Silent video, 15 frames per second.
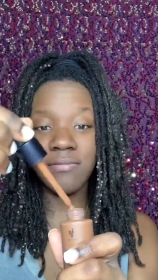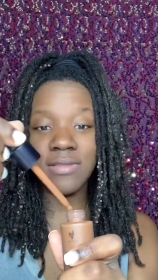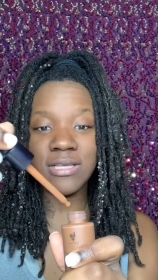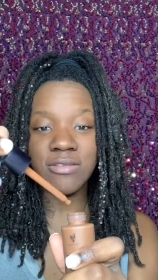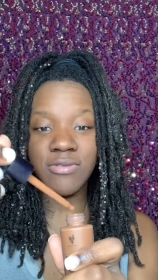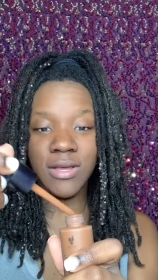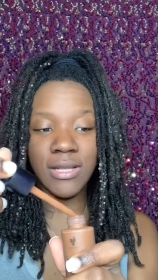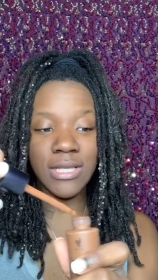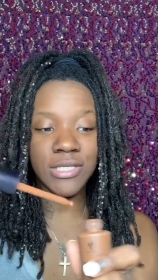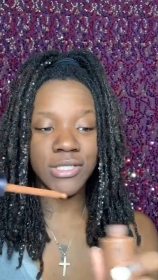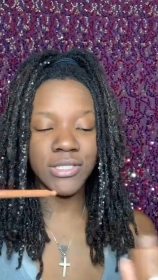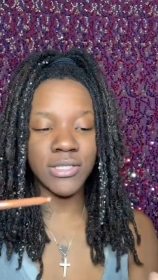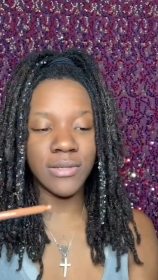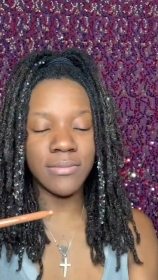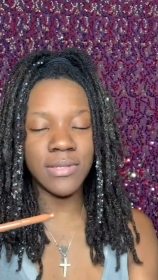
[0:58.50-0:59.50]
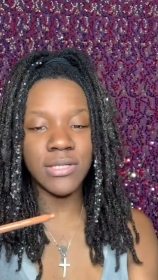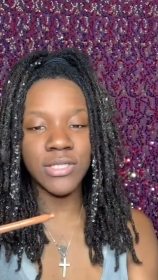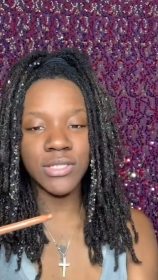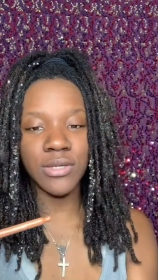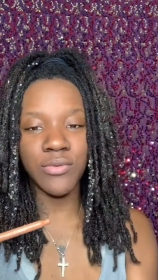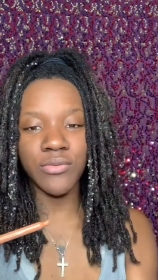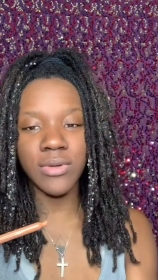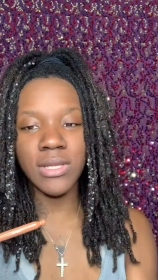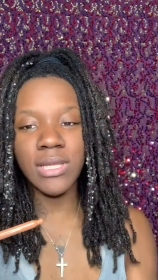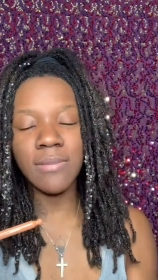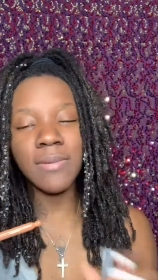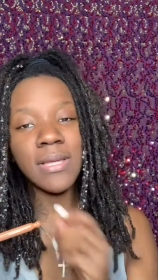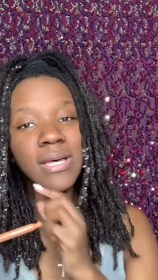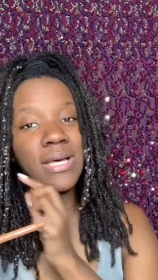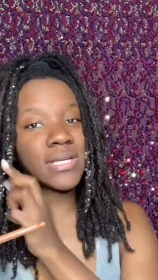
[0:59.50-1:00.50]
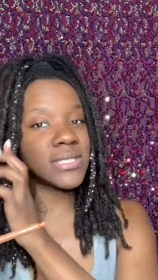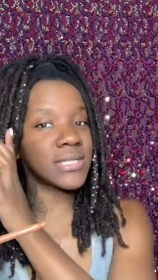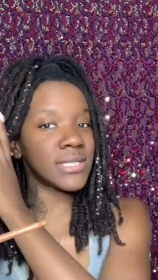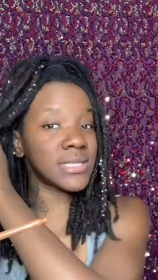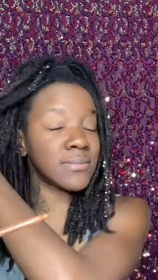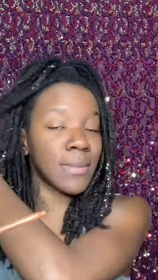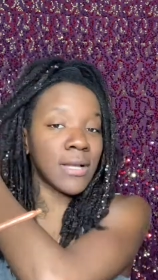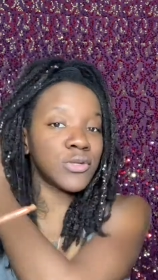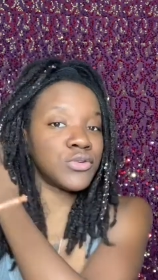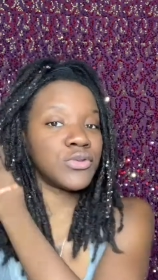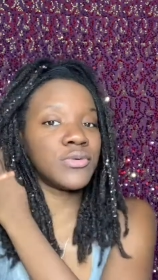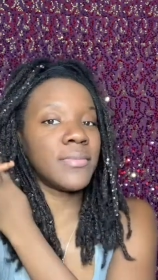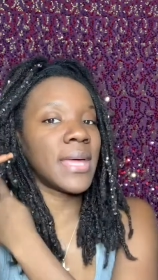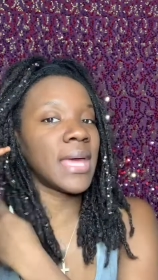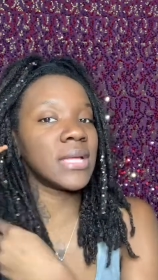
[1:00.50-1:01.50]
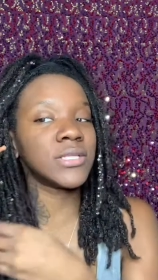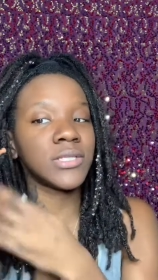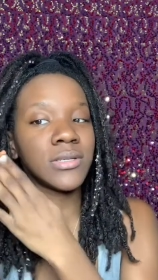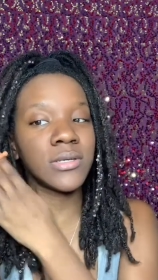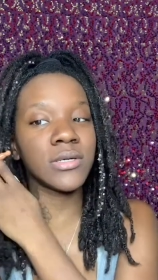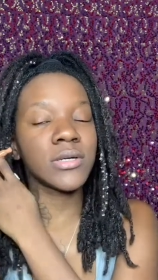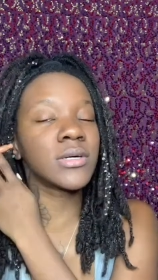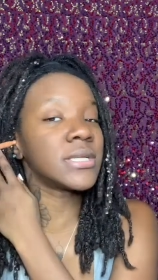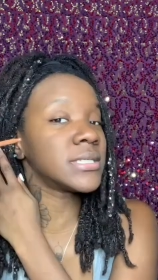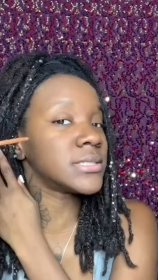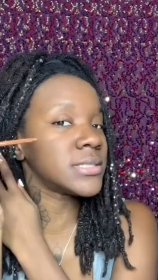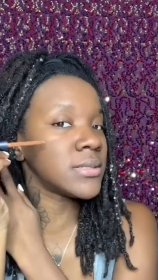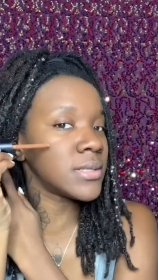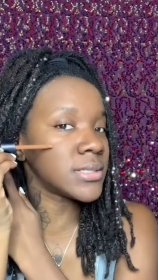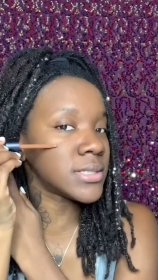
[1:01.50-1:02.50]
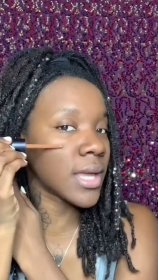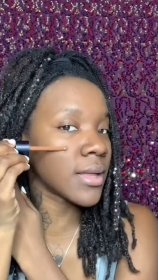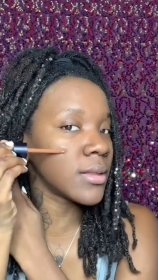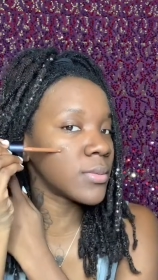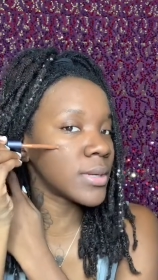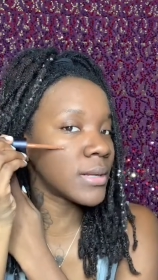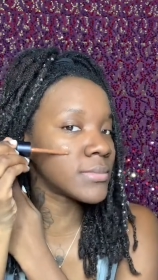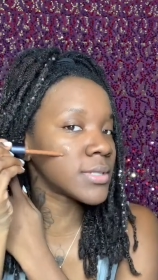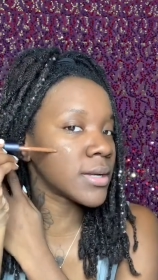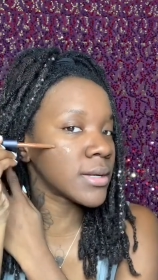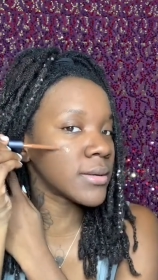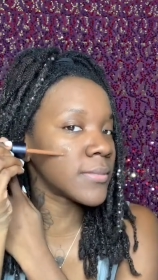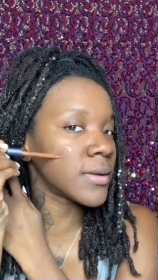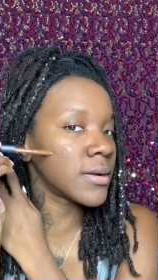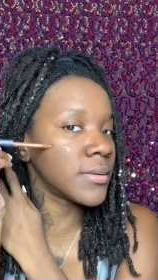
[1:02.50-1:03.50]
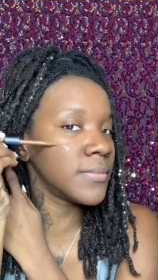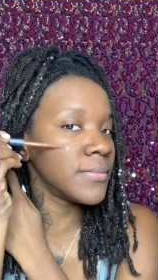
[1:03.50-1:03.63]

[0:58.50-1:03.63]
this foundation so much, really, because it's my true match, and you're gonna see exactly what I'm talking about.